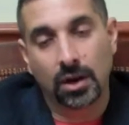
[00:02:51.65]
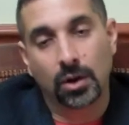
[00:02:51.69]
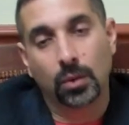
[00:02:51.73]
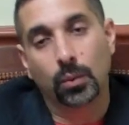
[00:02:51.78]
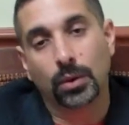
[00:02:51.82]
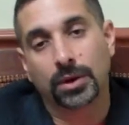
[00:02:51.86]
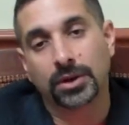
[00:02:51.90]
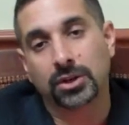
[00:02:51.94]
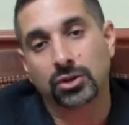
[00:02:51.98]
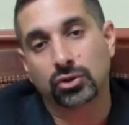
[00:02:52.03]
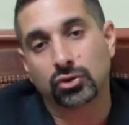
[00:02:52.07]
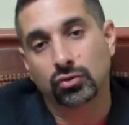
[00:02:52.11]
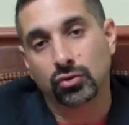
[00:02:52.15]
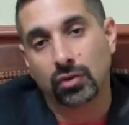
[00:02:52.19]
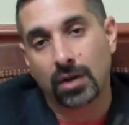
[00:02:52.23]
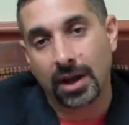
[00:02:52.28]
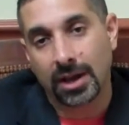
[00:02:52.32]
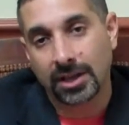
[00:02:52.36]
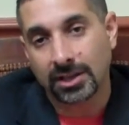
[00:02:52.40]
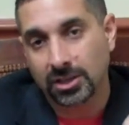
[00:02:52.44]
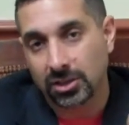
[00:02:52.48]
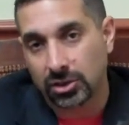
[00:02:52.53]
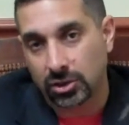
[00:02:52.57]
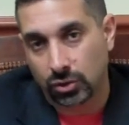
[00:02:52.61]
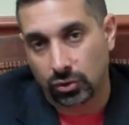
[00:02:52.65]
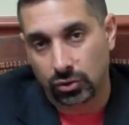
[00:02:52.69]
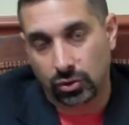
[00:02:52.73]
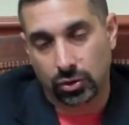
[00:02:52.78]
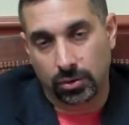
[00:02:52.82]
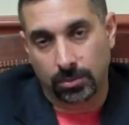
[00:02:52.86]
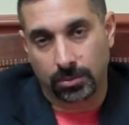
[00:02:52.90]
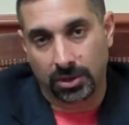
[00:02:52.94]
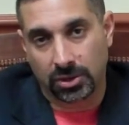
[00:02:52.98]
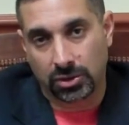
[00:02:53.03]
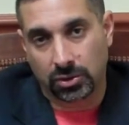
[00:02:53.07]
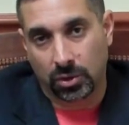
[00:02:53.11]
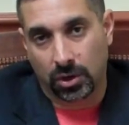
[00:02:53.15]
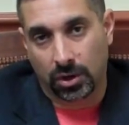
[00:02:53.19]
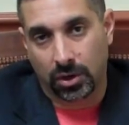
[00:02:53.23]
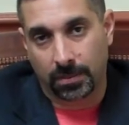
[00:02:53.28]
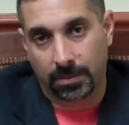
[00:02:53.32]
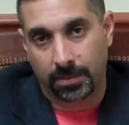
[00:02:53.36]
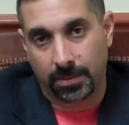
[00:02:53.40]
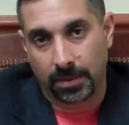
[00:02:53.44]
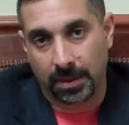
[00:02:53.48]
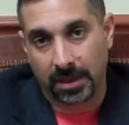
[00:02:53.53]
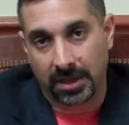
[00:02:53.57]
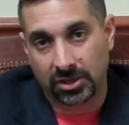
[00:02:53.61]
When you're trying to do too much on
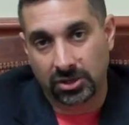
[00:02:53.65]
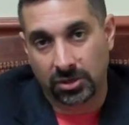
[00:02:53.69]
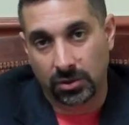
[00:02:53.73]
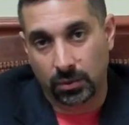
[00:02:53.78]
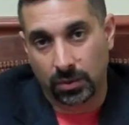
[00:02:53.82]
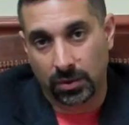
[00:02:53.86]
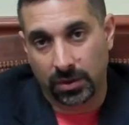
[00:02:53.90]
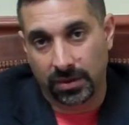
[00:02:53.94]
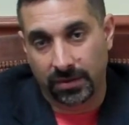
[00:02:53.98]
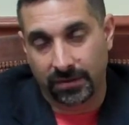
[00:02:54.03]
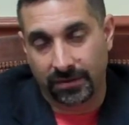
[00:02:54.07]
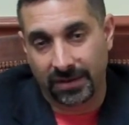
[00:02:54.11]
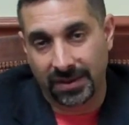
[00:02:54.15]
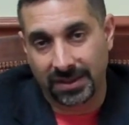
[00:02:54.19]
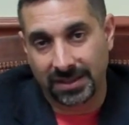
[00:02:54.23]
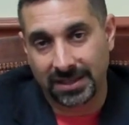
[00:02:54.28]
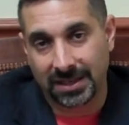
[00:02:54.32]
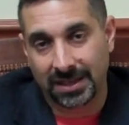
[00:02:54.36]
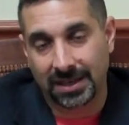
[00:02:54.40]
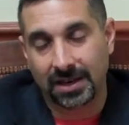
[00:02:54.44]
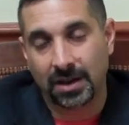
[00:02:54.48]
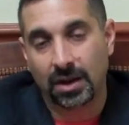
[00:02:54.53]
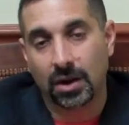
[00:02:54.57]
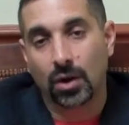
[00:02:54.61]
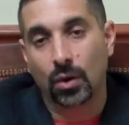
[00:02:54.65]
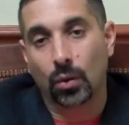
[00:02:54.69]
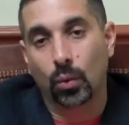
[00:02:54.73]
a patient with a visit,